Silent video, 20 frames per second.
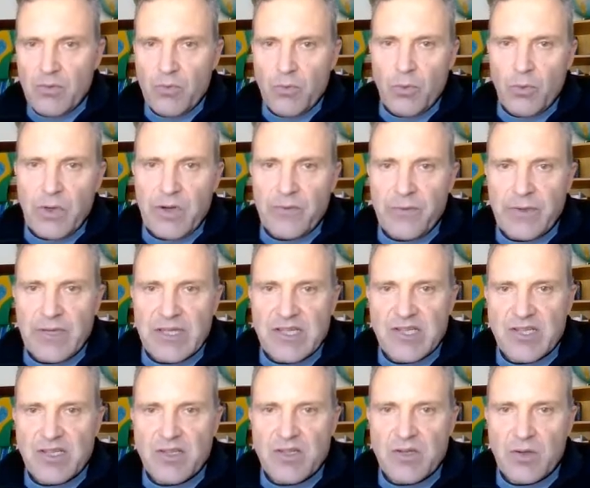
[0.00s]
one of which
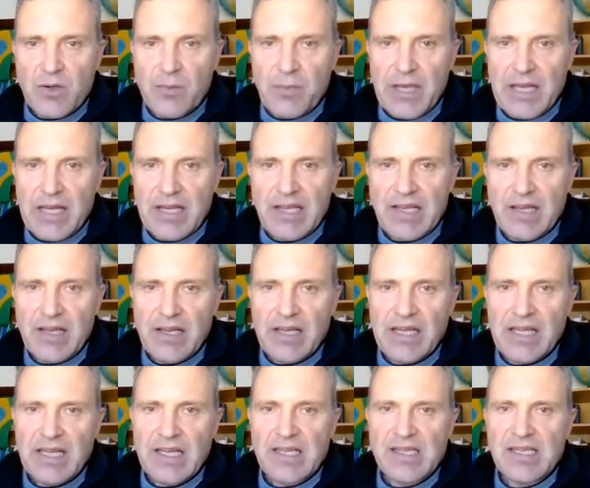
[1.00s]
is called painkiller and
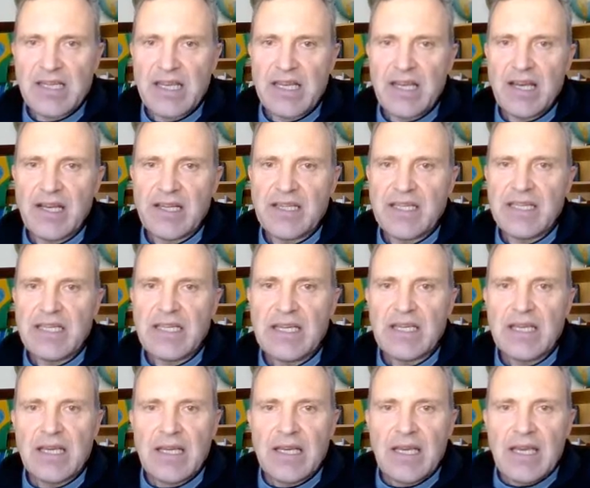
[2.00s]
NSAID,
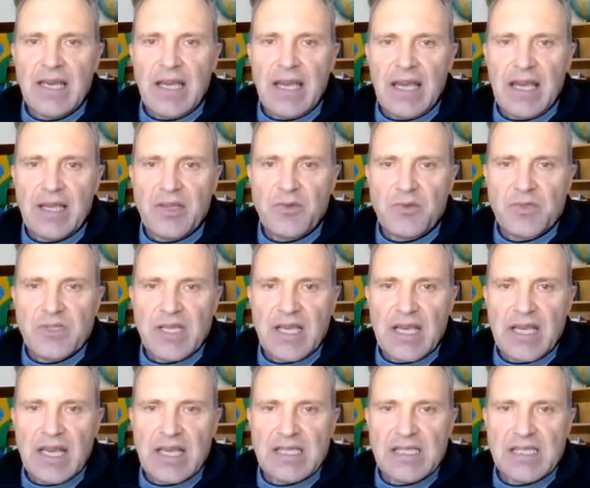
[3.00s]
and you
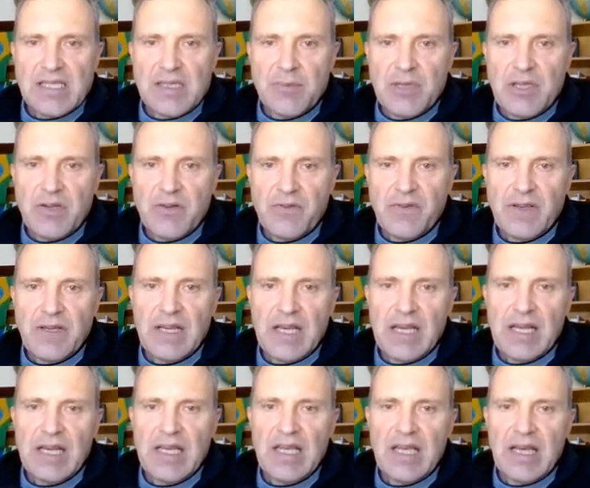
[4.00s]
take acetaminophen
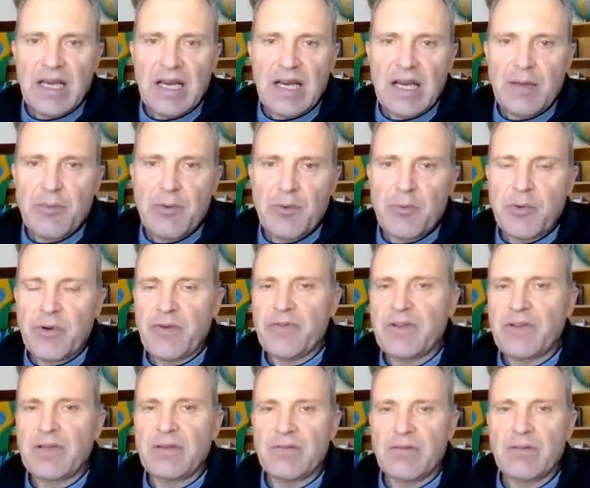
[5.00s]
and
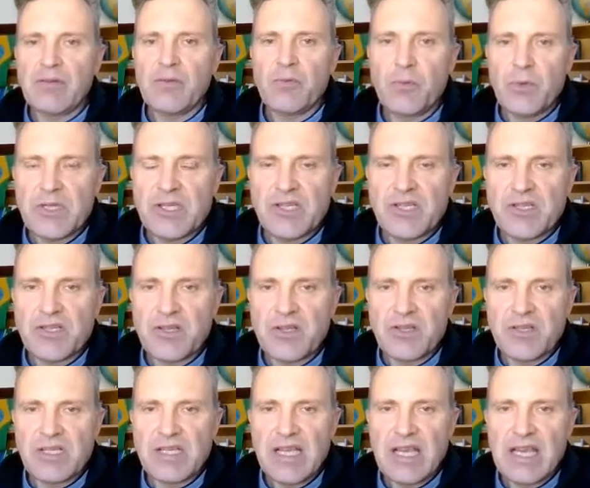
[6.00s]
ibuprofen, which is
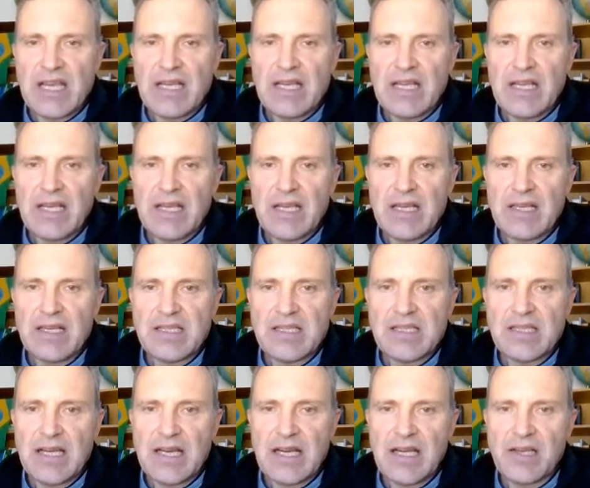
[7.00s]
contained in
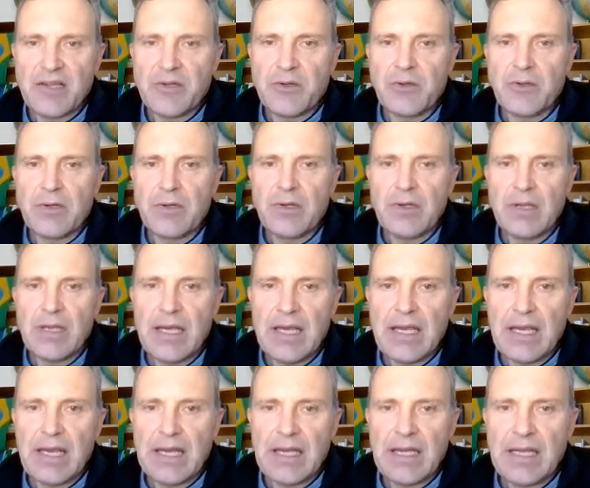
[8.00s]
Tylenol
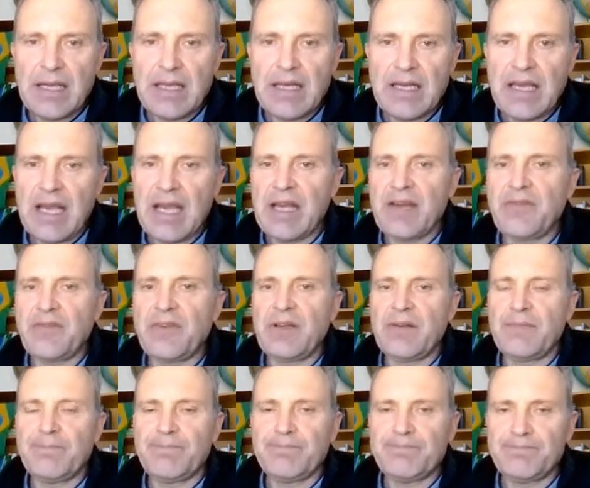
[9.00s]
and in Advil.
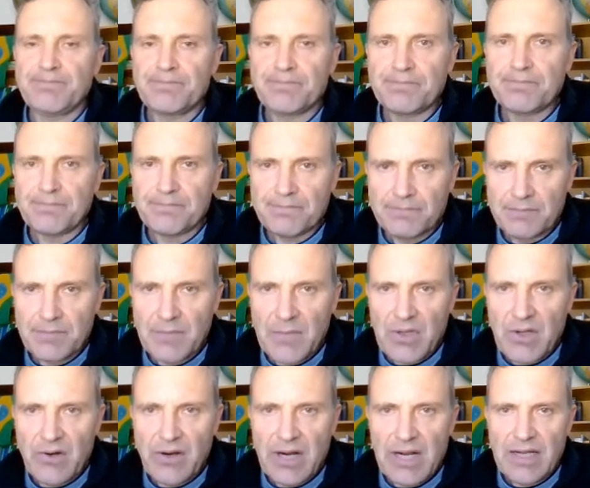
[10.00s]

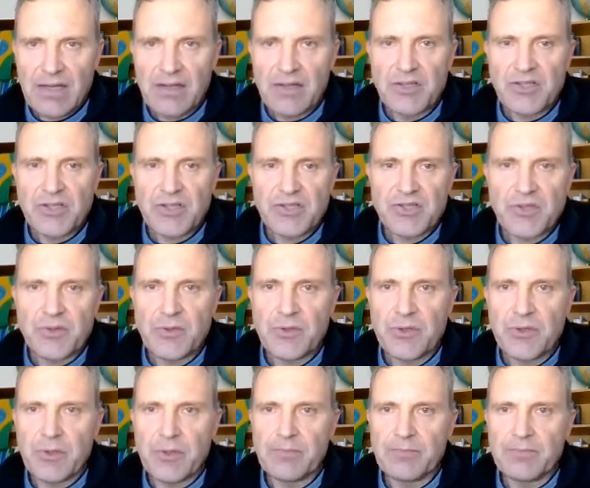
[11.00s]
All right, just so you
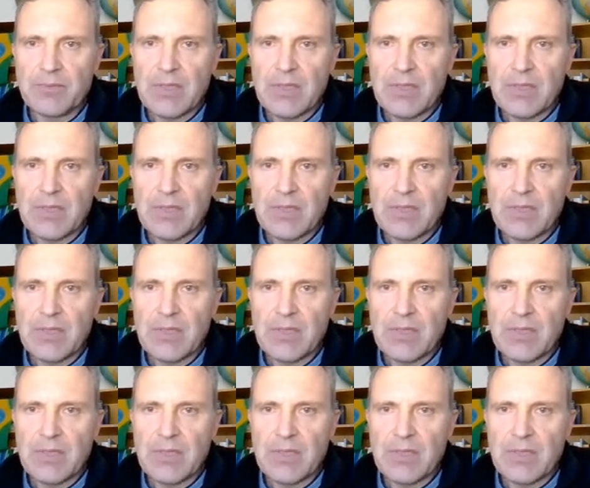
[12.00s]
know.